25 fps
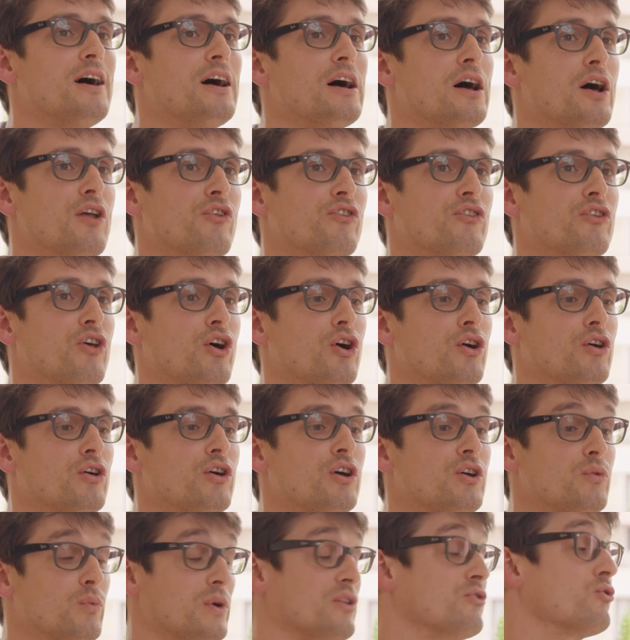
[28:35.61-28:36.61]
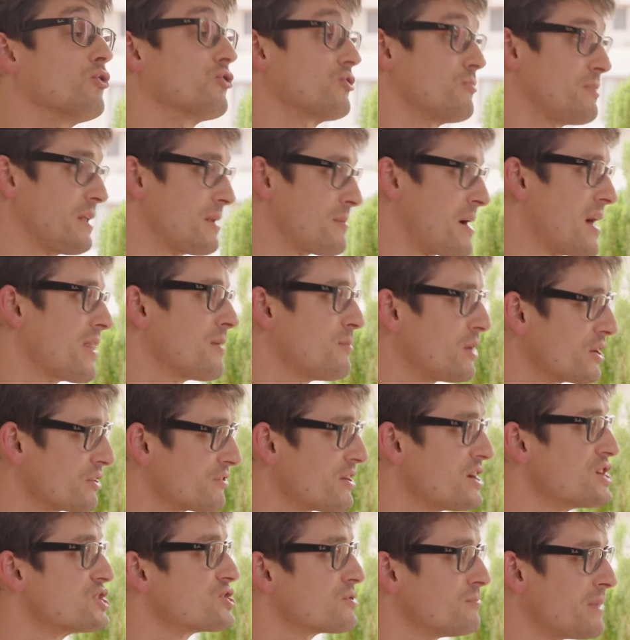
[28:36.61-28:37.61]
Uh, and so we talked a bit about the
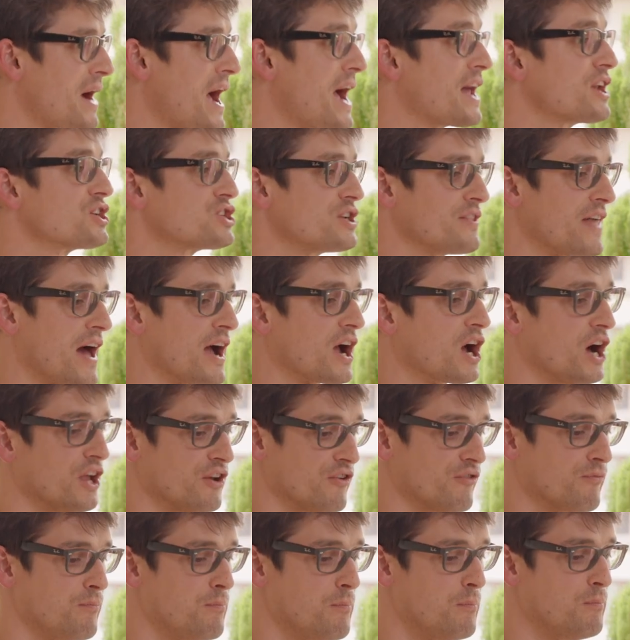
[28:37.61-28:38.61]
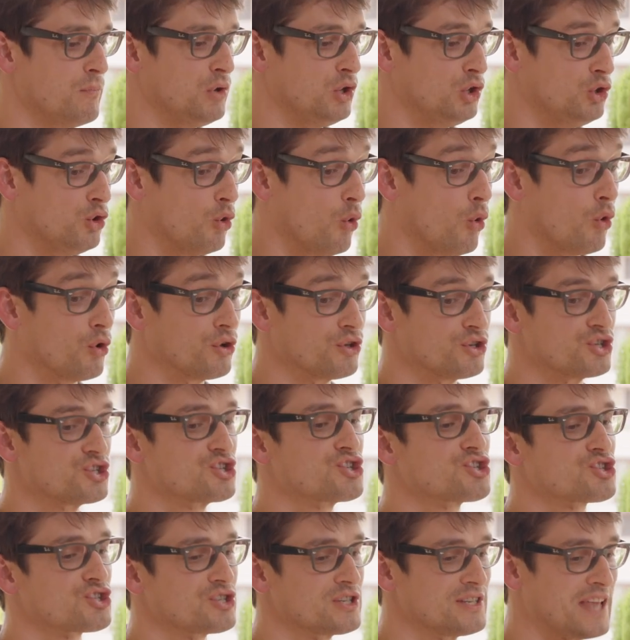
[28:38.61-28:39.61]
migration, but actually that kind of
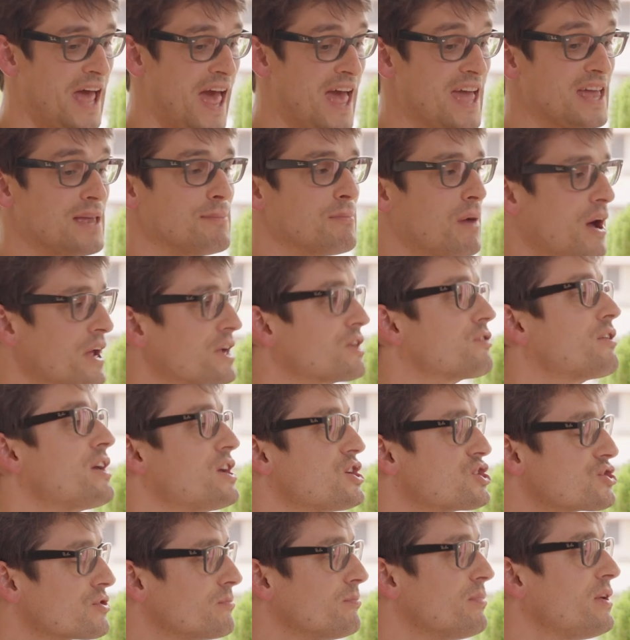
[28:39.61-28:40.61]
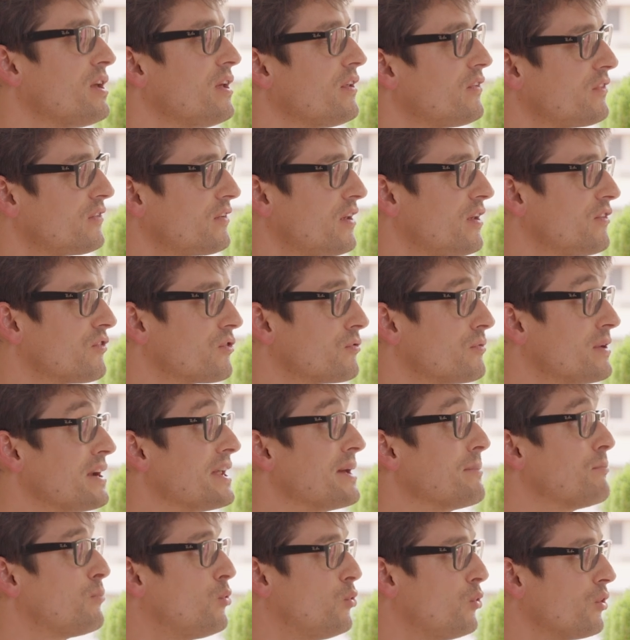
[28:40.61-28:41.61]
launch day migration piece is a
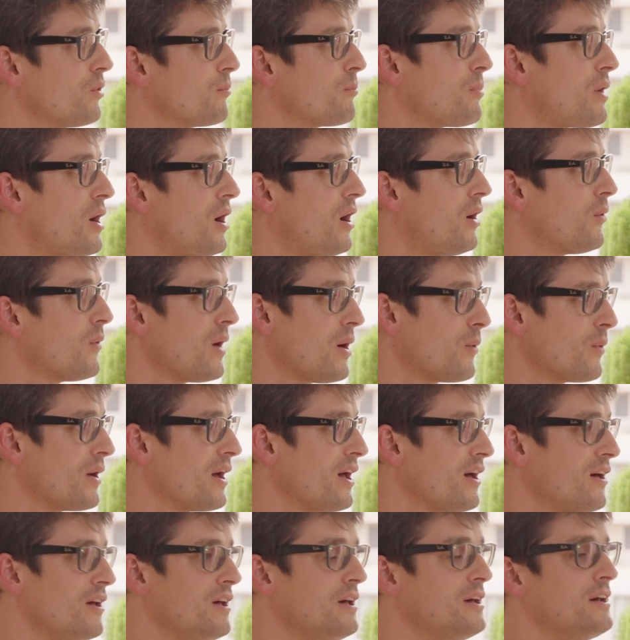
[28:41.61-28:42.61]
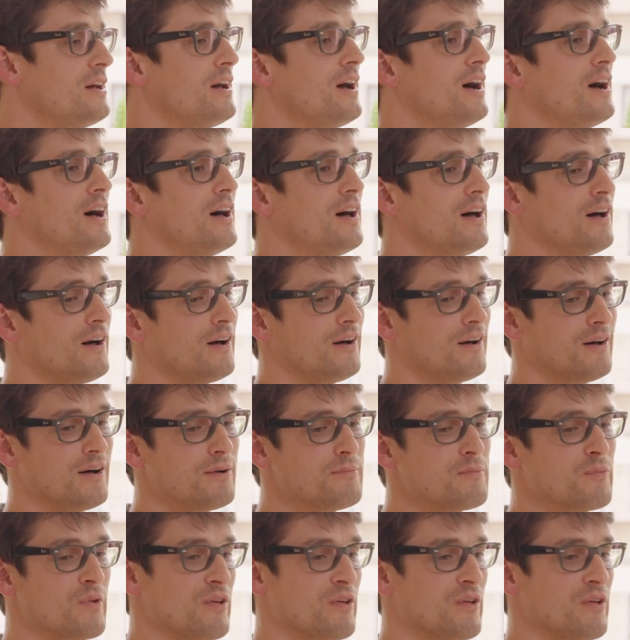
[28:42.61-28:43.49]
really important part where we're uh,